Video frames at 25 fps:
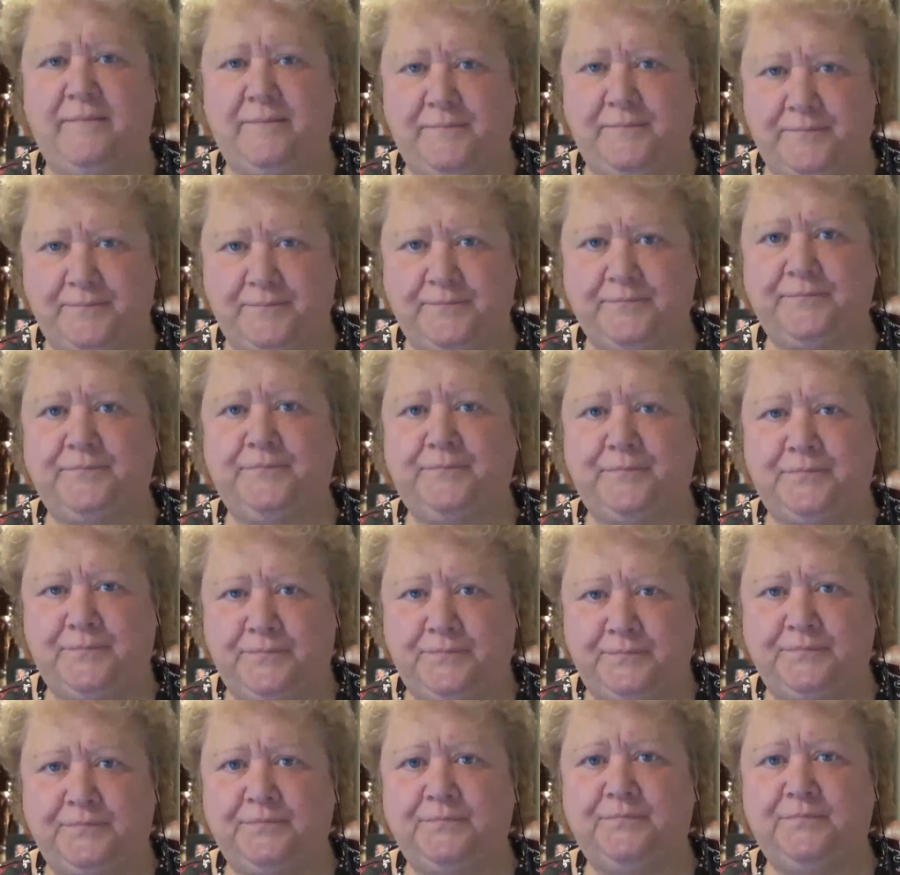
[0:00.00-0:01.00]
So if you
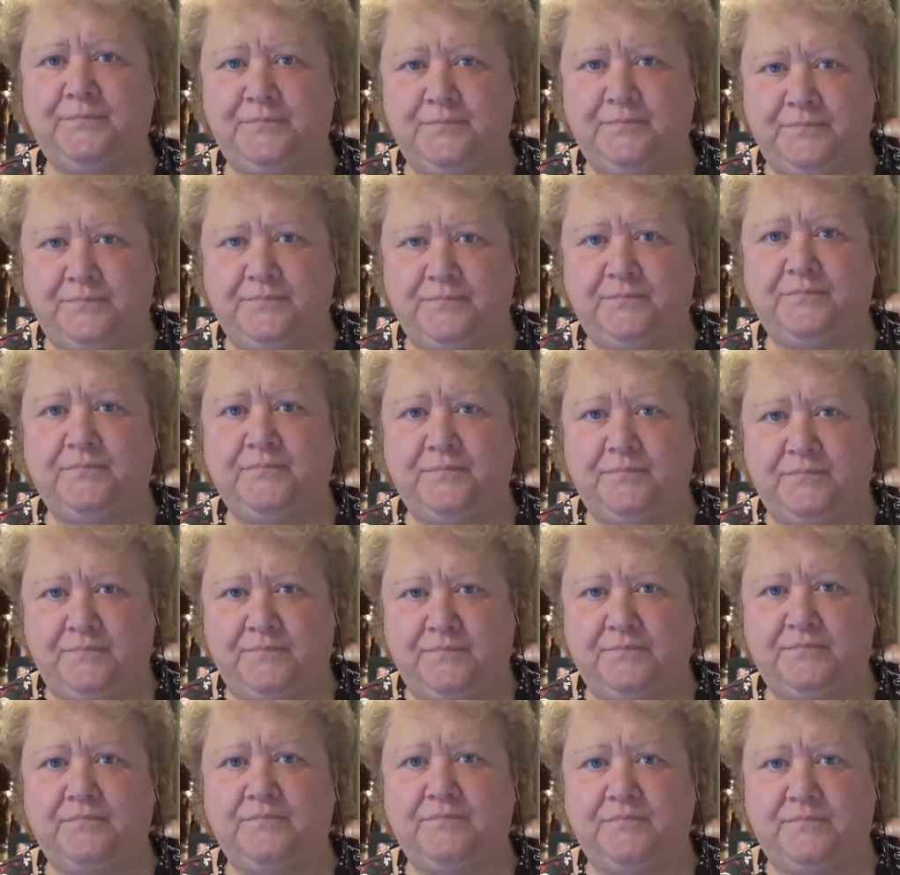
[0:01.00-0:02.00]
have multiple
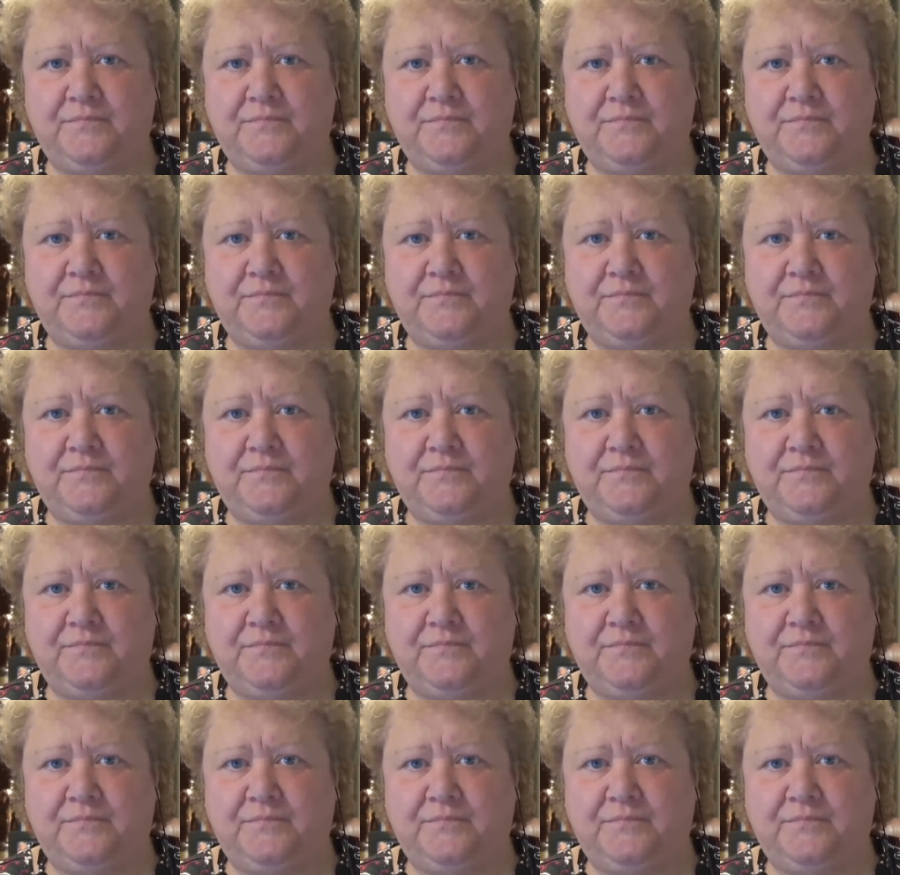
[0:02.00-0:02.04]
witnesses who